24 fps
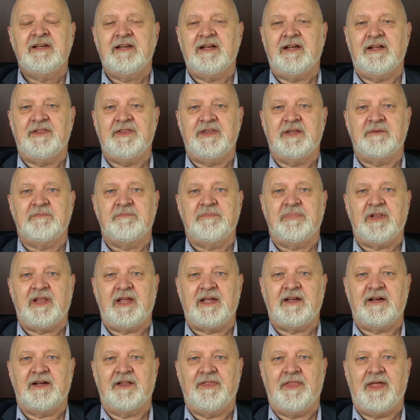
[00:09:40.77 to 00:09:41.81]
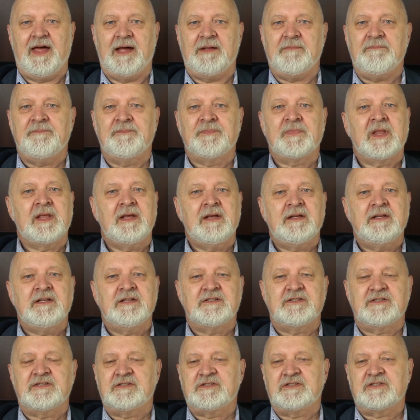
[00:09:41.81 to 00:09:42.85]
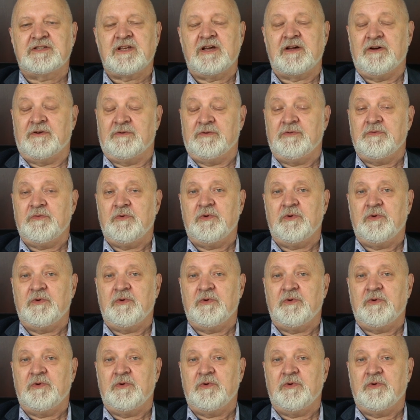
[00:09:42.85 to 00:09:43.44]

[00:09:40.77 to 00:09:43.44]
and then play on that. So